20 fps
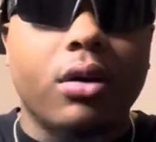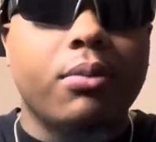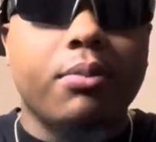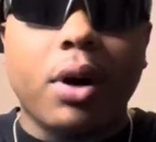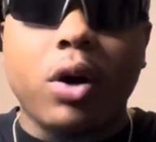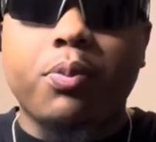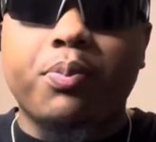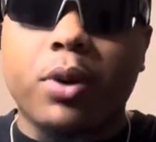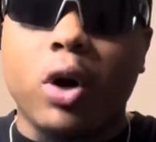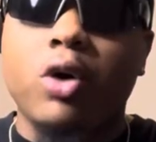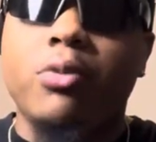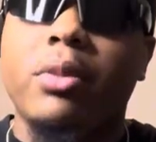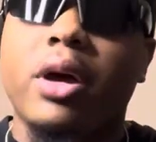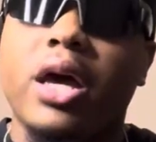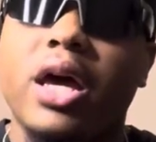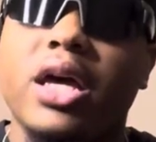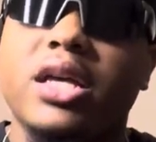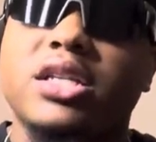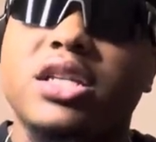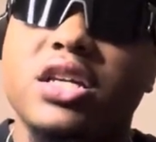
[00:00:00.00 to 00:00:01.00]
Both Pro
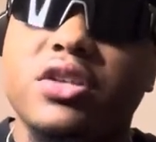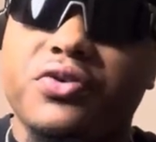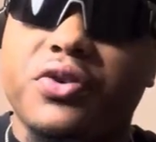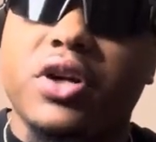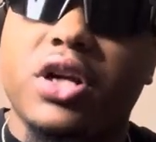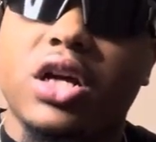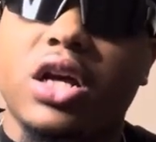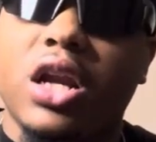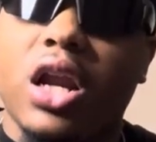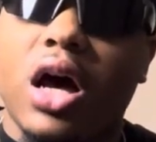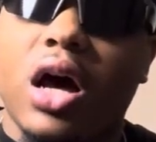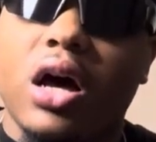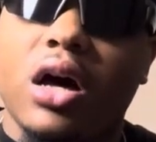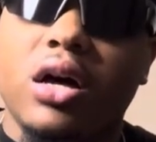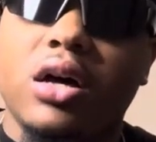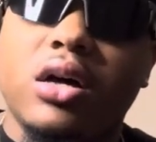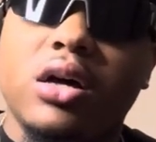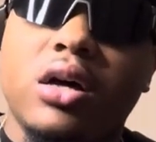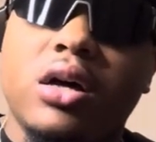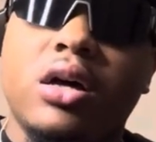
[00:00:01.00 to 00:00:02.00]
Mag. This for the Glock.
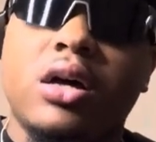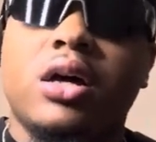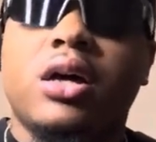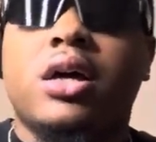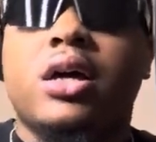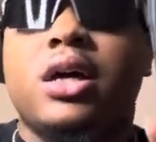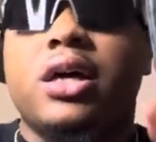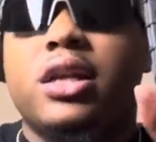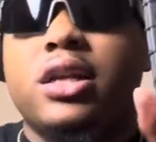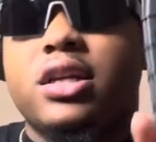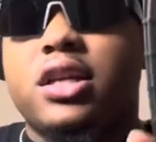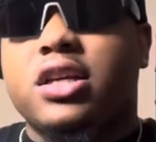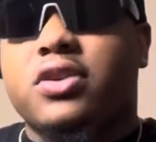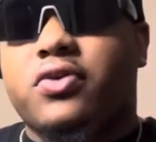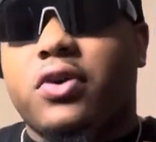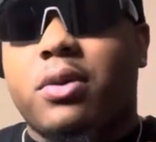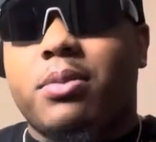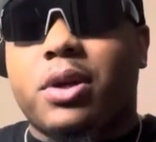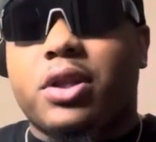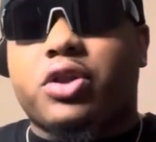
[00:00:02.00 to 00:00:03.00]
This
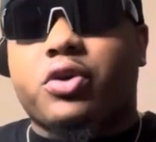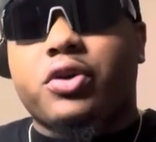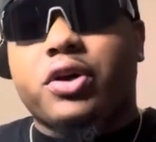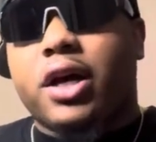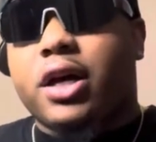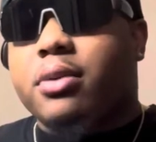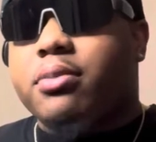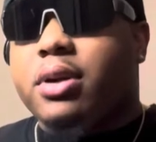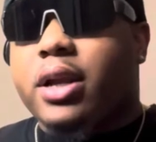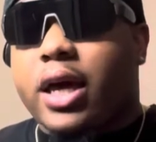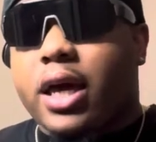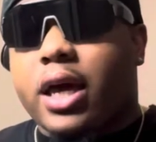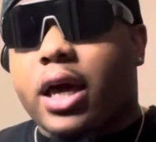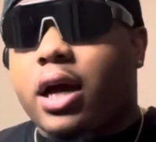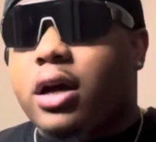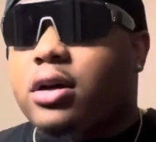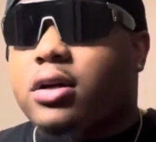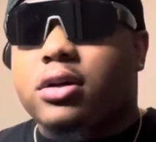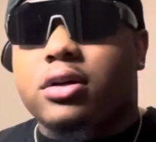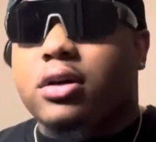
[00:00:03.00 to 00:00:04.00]
for my 300
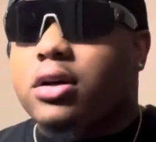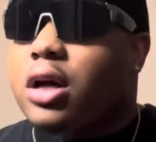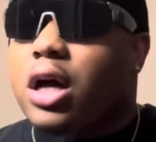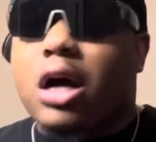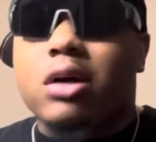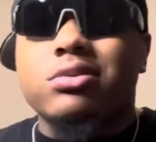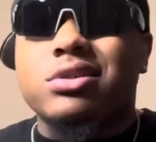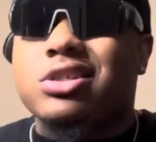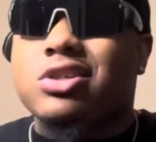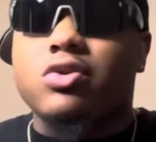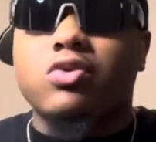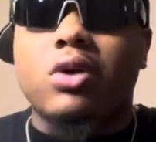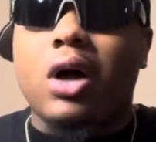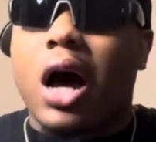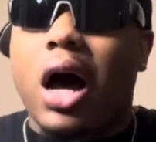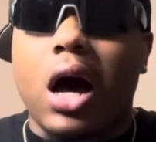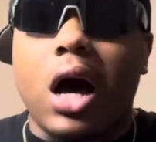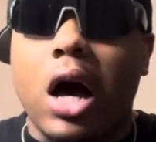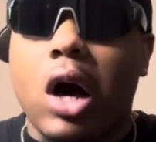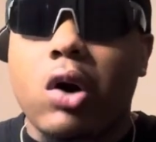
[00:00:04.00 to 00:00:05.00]
Blackout. I'm shooting
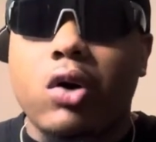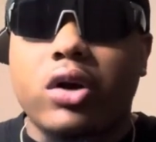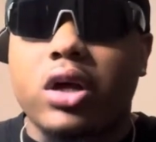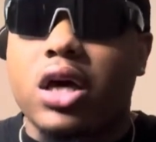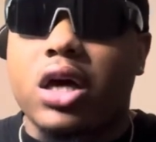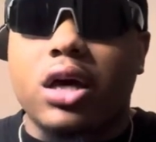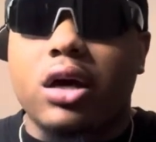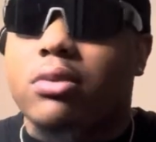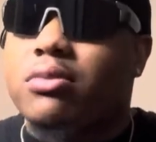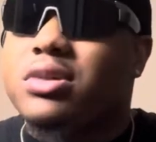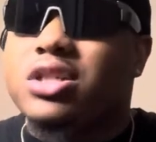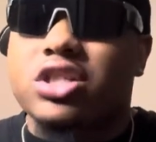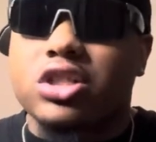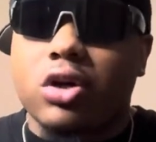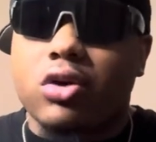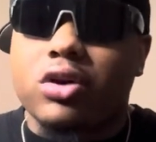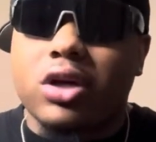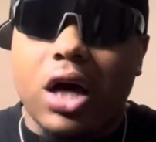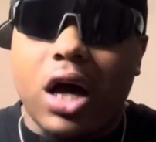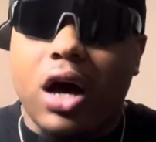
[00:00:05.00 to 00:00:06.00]
all that. I'm gonna
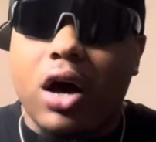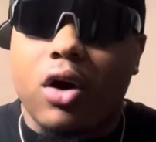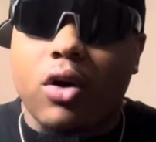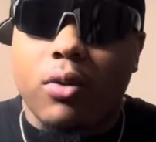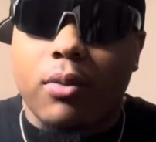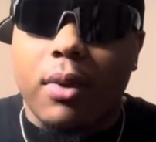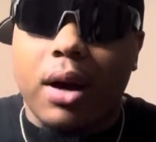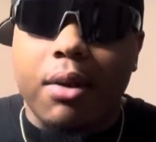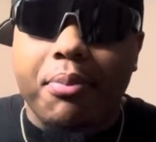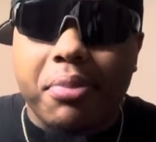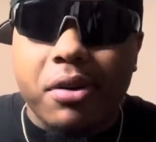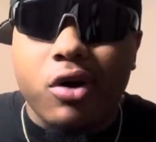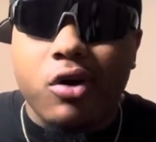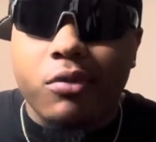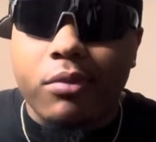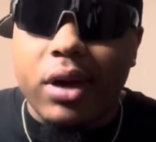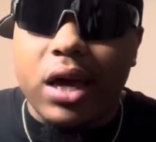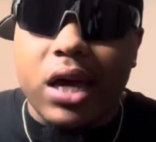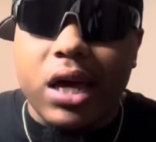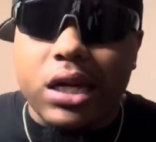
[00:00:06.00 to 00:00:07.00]
show y'all my Pro
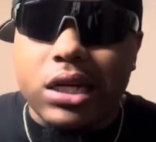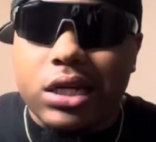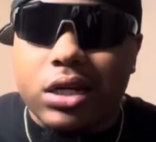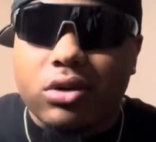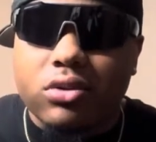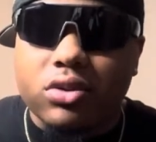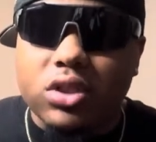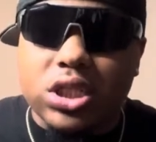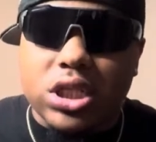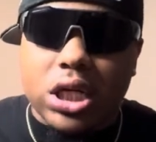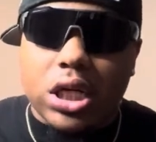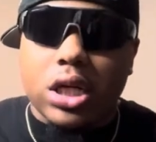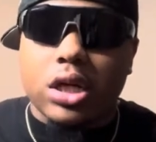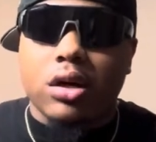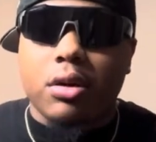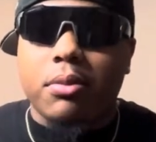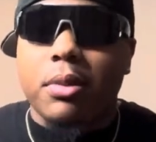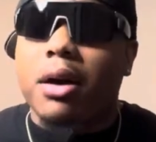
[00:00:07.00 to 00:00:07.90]
Mag don't jam.